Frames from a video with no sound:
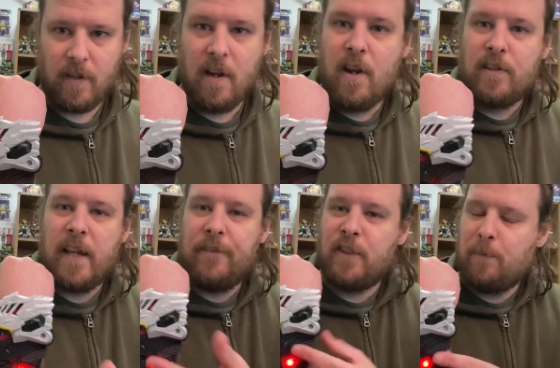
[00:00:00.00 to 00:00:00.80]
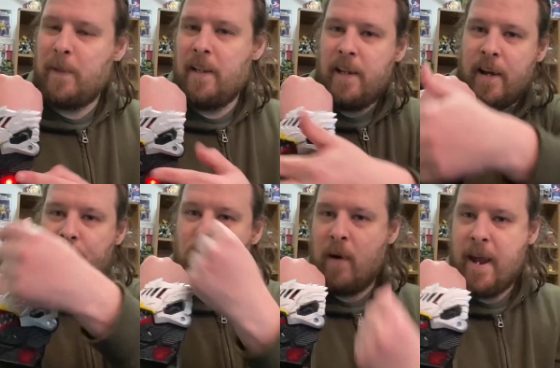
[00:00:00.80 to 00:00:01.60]
So if you spin it the
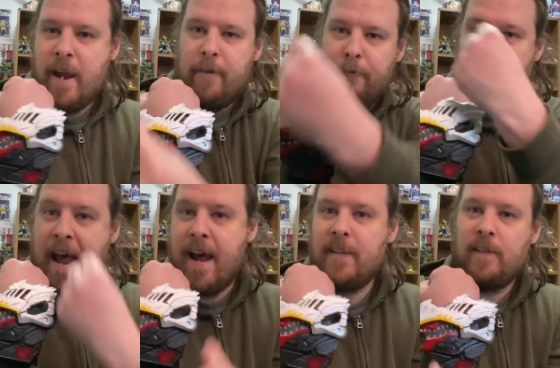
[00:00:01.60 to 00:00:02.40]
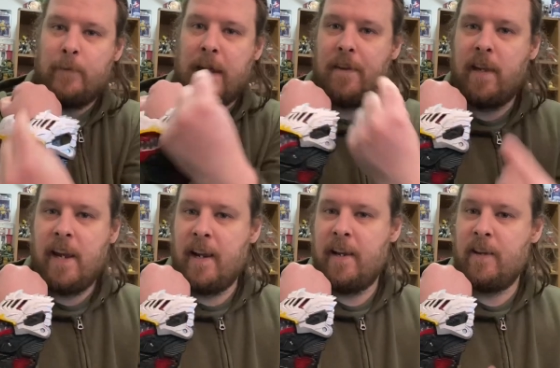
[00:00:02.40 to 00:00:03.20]
other way, fast, without the key
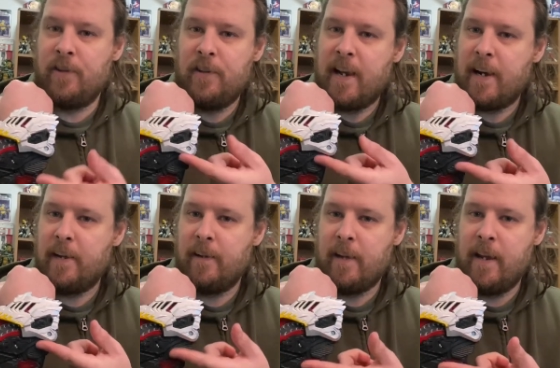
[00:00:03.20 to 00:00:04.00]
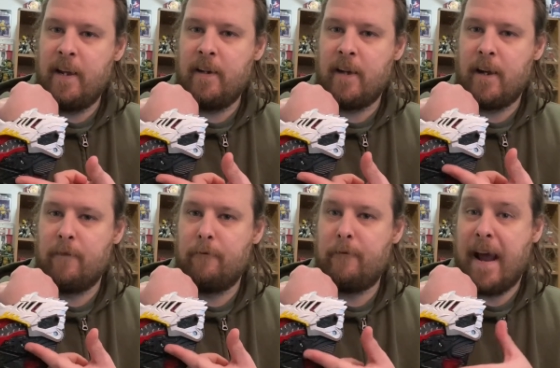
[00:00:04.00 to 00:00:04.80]
in it, it'll do that kind of like
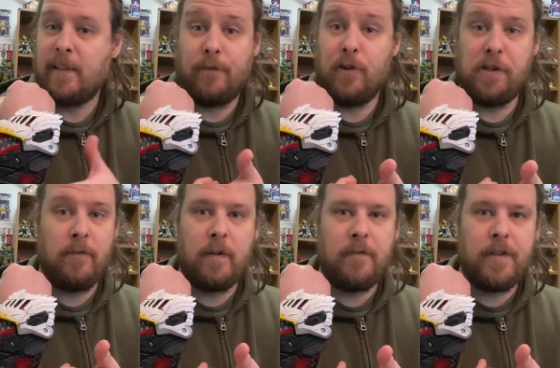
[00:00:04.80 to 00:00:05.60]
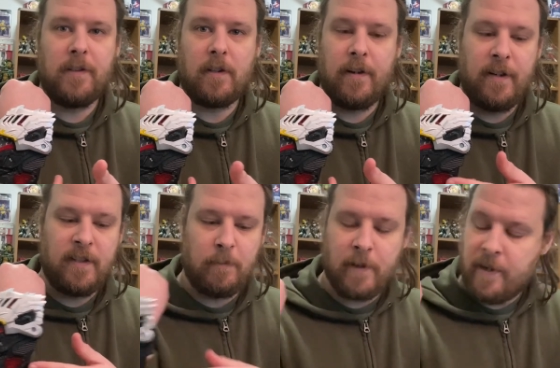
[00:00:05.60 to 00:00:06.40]
fast version of whatever the song
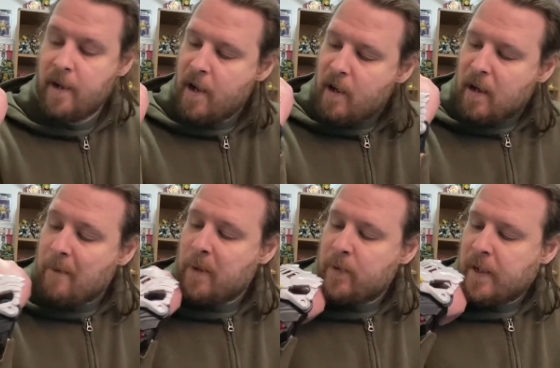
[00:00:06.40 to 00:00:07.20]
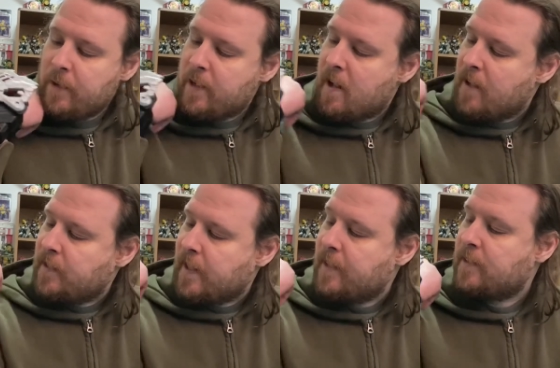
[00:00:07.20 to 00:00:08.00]
is. But I mean, without the
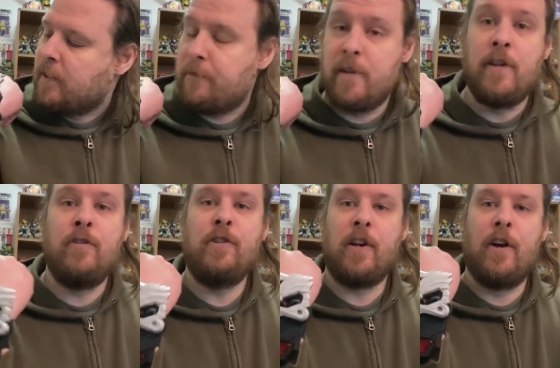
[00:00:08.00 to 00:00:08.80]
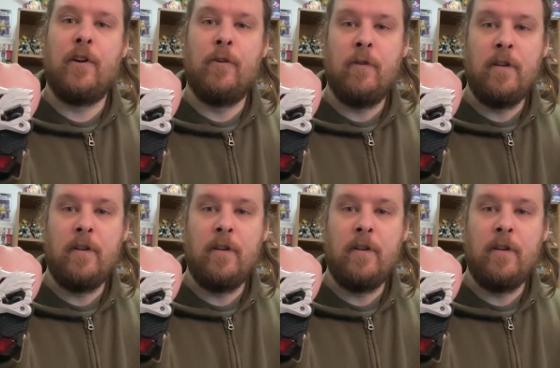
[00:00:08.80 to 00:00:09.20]
context of the new show,